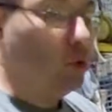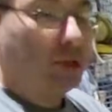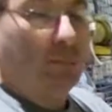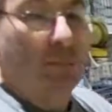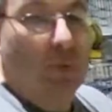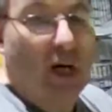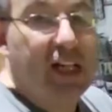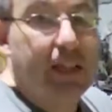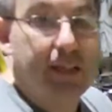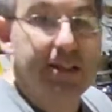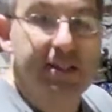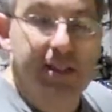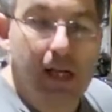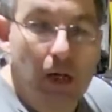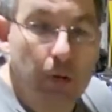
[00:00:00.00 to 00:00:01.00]
can break this
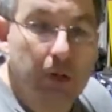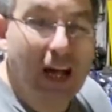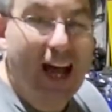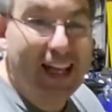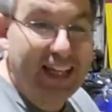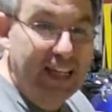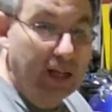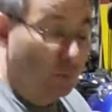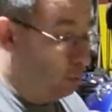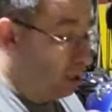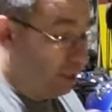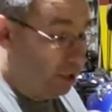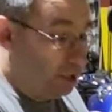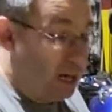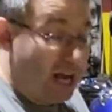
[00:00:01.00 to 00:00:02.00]
down while
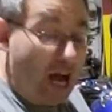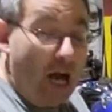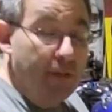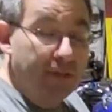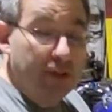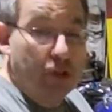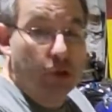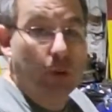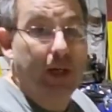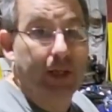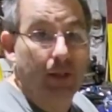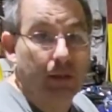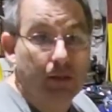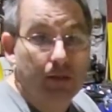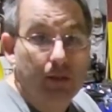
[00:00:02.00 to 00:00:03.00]
you're on the trail,
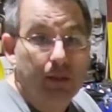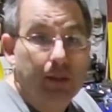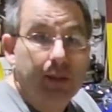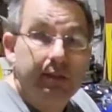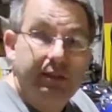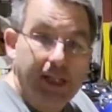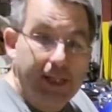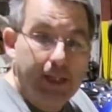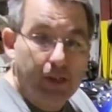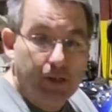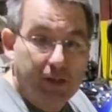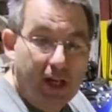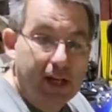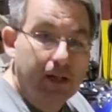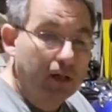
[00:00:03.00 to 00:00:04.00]
take your
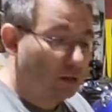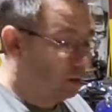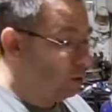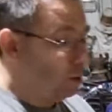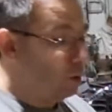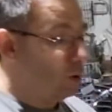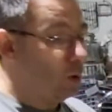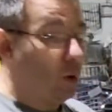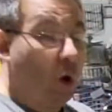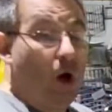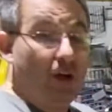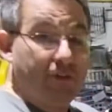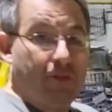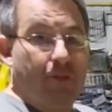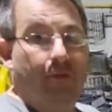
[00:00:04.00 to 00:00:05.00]
tire
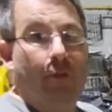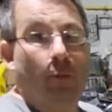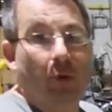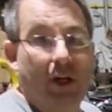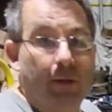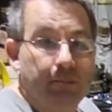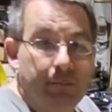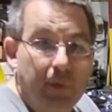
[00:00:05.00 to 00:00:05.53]
off of the rim,